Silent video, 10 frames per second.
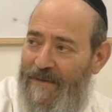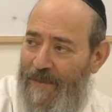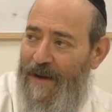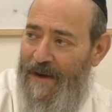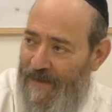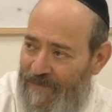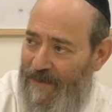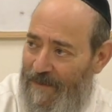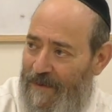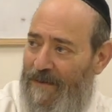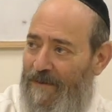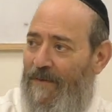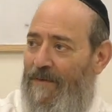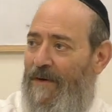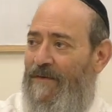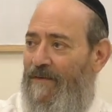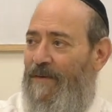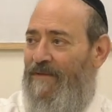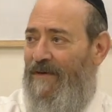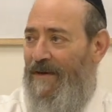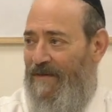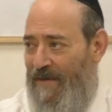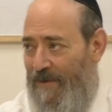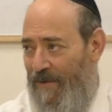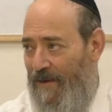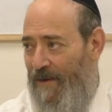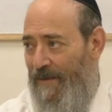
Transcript: to me and have something to do with me, or is this person less happy?